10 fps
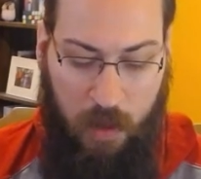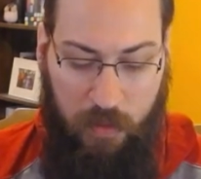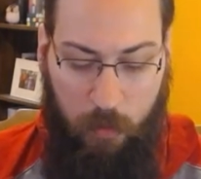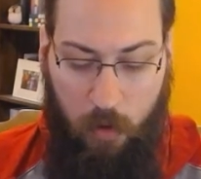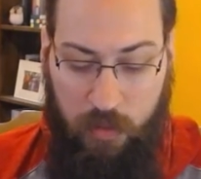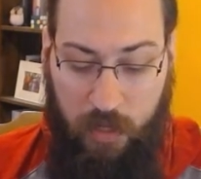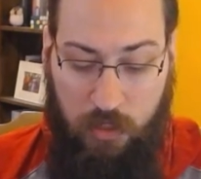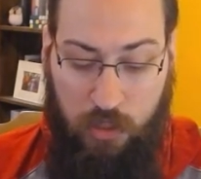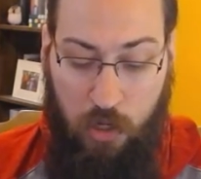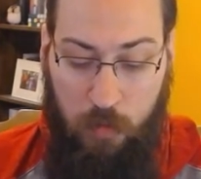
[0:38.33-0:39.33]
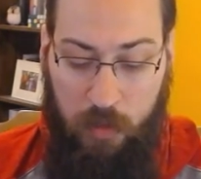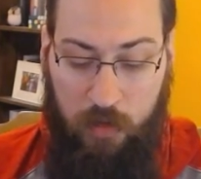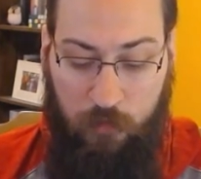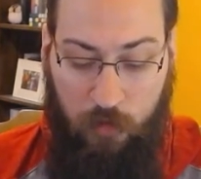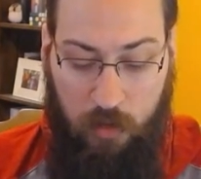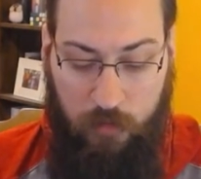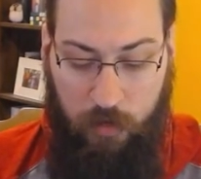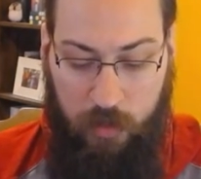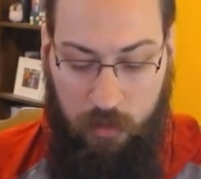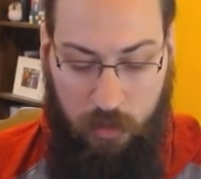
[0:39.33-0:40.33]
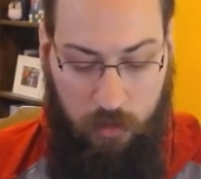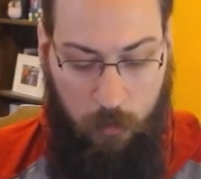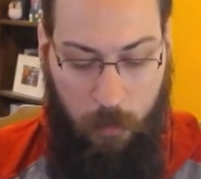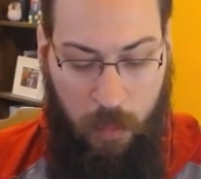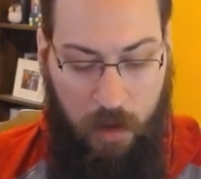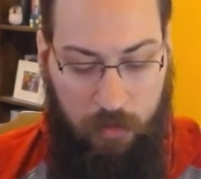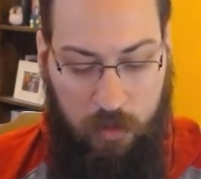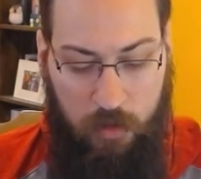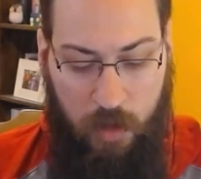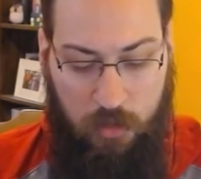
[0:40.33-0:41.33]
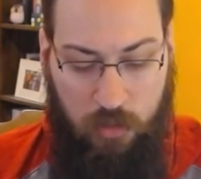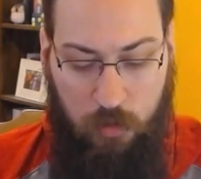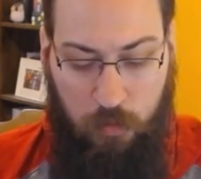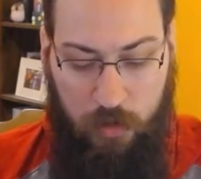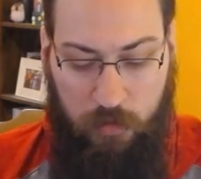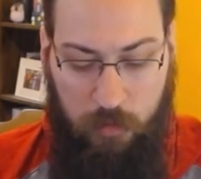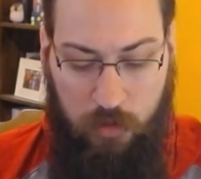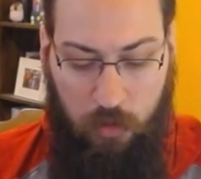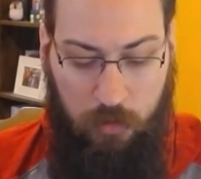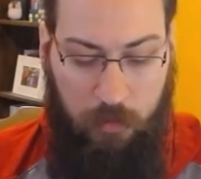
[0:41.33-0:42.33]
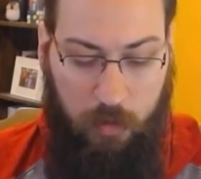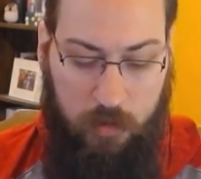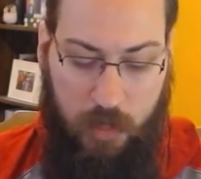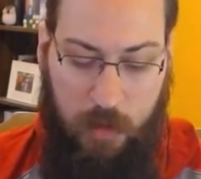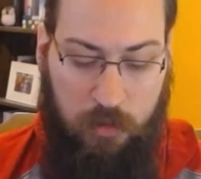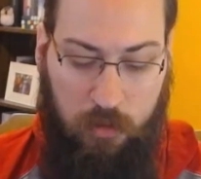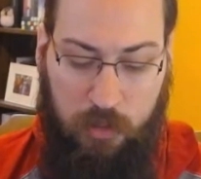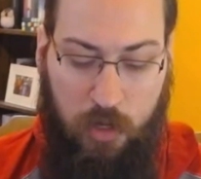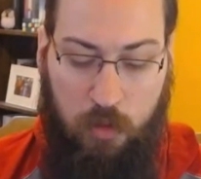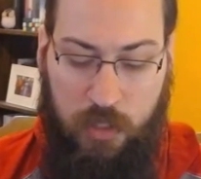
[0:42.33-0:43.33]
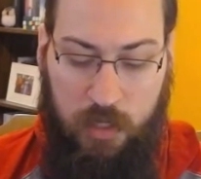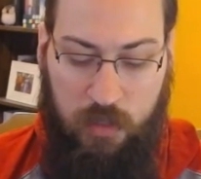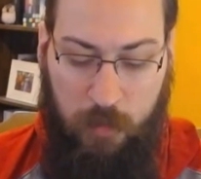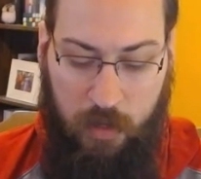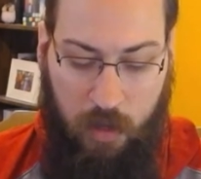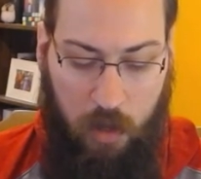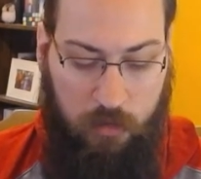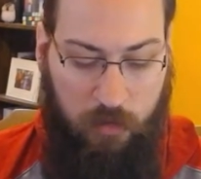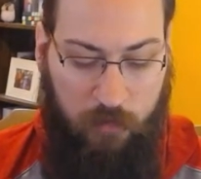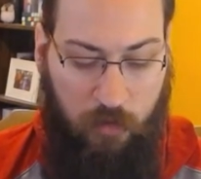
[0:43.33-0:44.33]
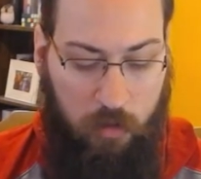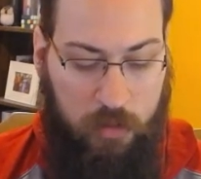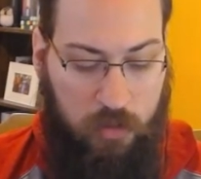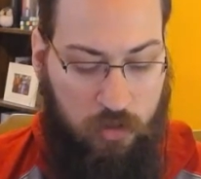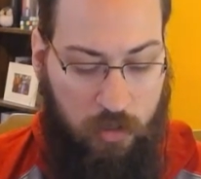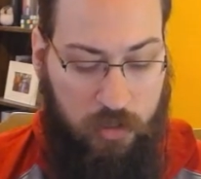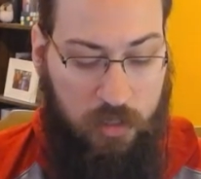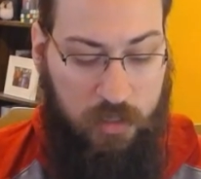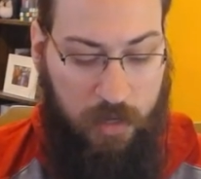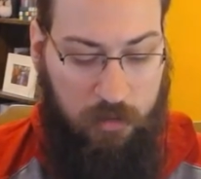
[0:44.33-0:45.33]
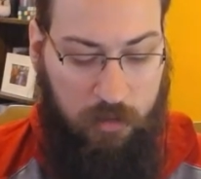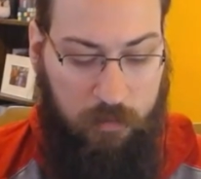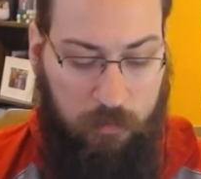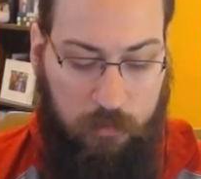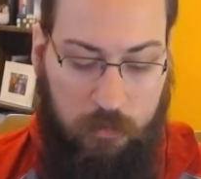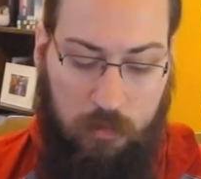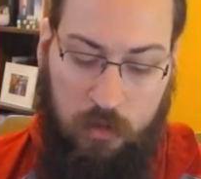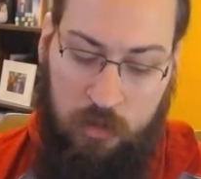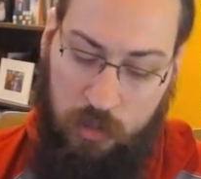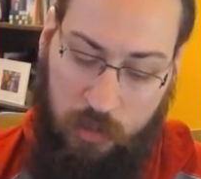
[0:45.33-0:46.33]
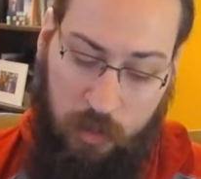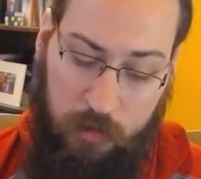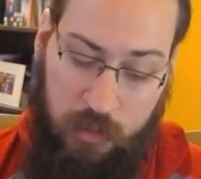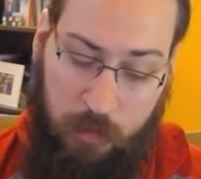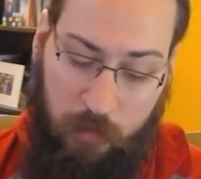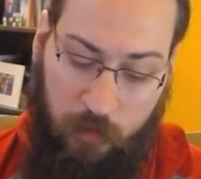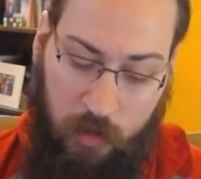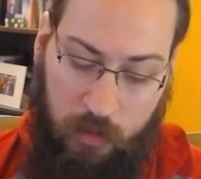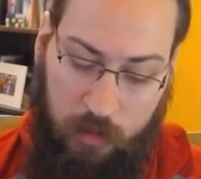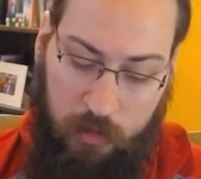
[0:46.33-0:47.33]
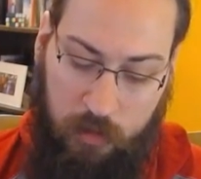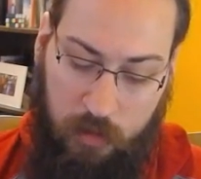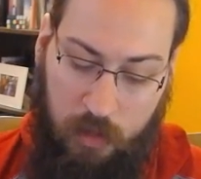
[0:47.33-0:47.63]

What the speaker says: They were going to get 2 million francs for killing you, and the agent who briefed them told them there was absolutely no chance of being caught if they followed his instructions exactly. She had to cook a sip of vodka.